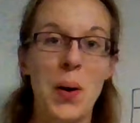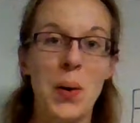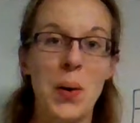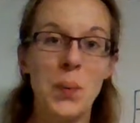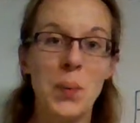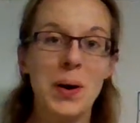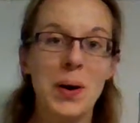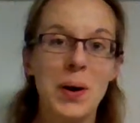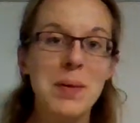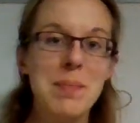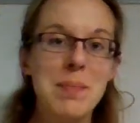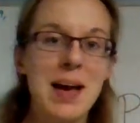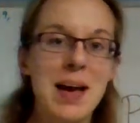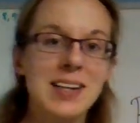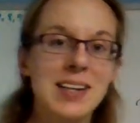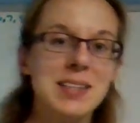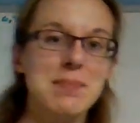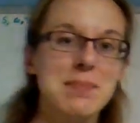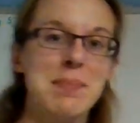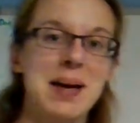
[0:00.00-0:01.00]
Welcome
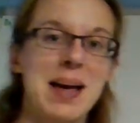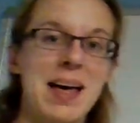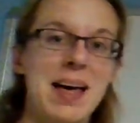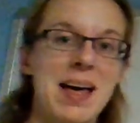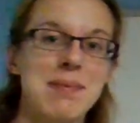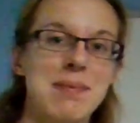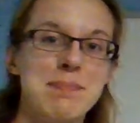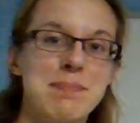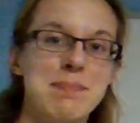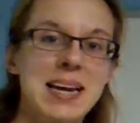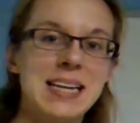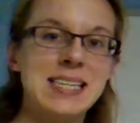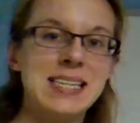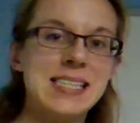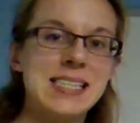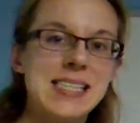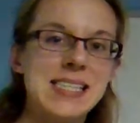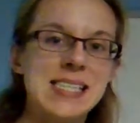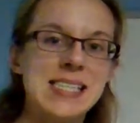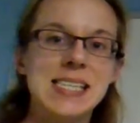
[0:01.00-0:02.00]
back to Math
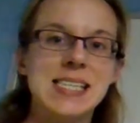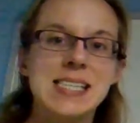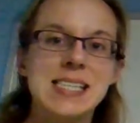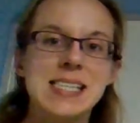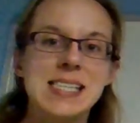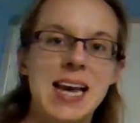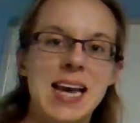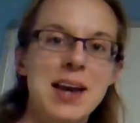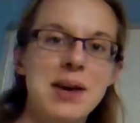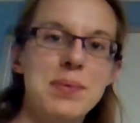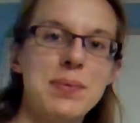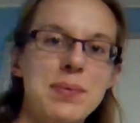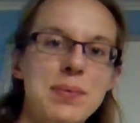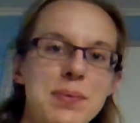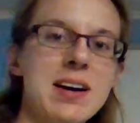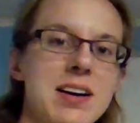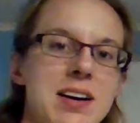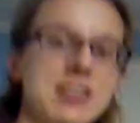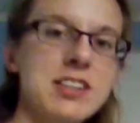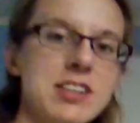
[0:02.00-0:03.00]
Maintenance. Today we
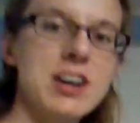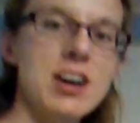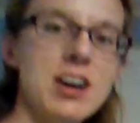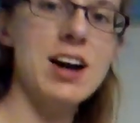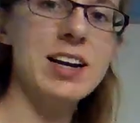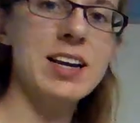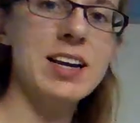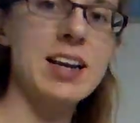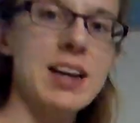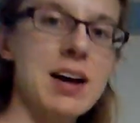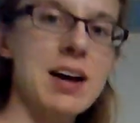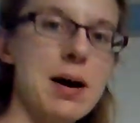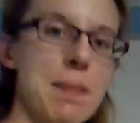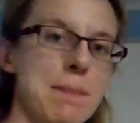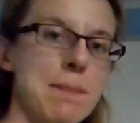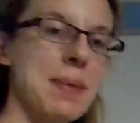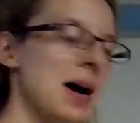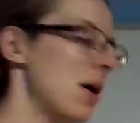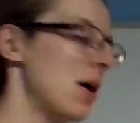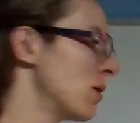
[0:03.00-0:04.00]
are talking
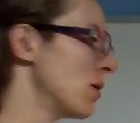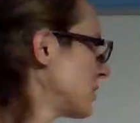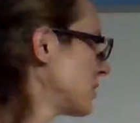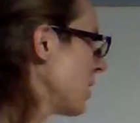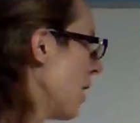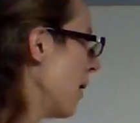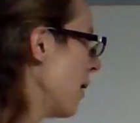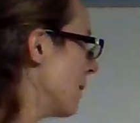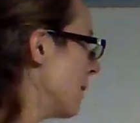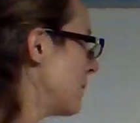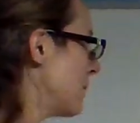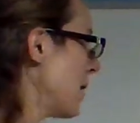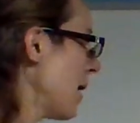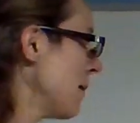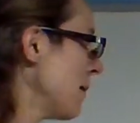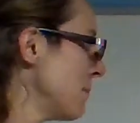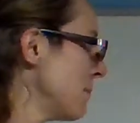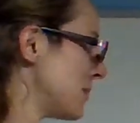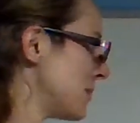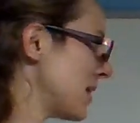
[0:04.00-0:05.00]
about
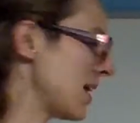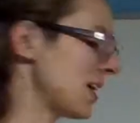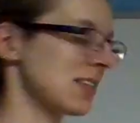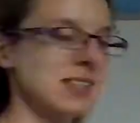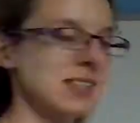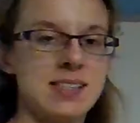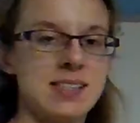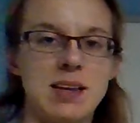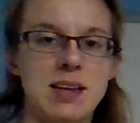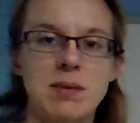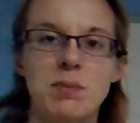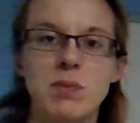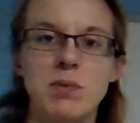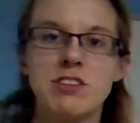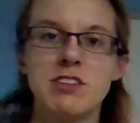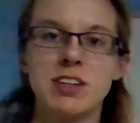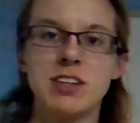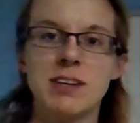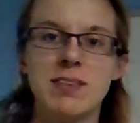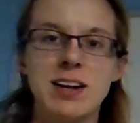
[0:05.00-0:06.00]
PEMDAS. I'm
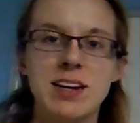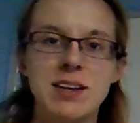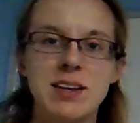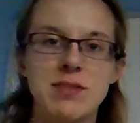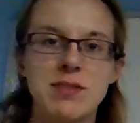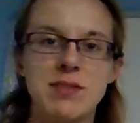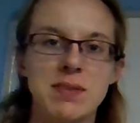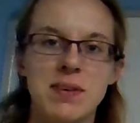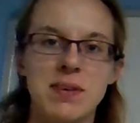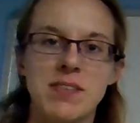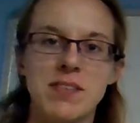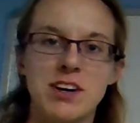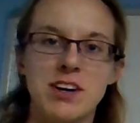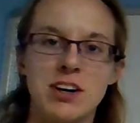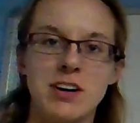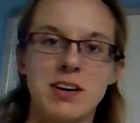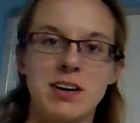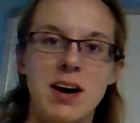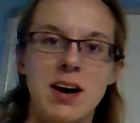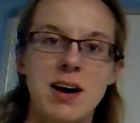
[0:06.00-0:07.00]
wondering if any of you have ever
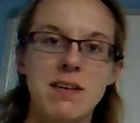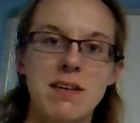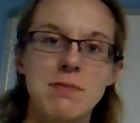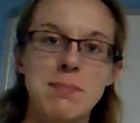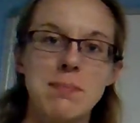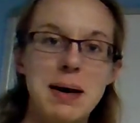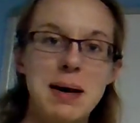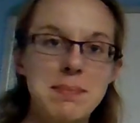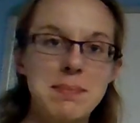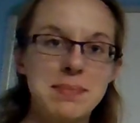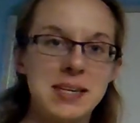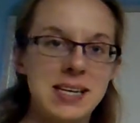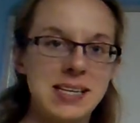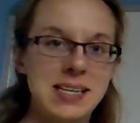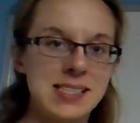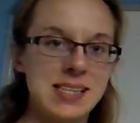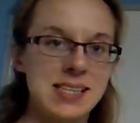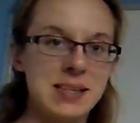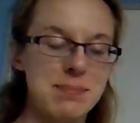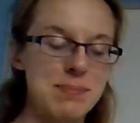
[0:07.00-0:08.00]
heard of
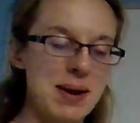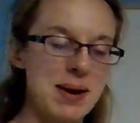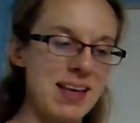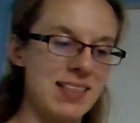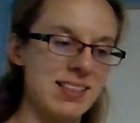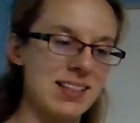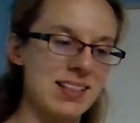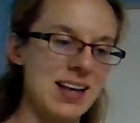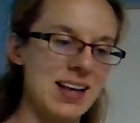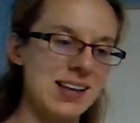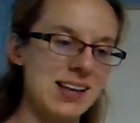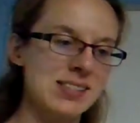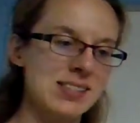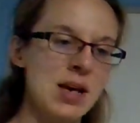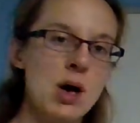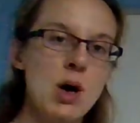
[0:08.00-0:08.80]
PEMDAS in math class.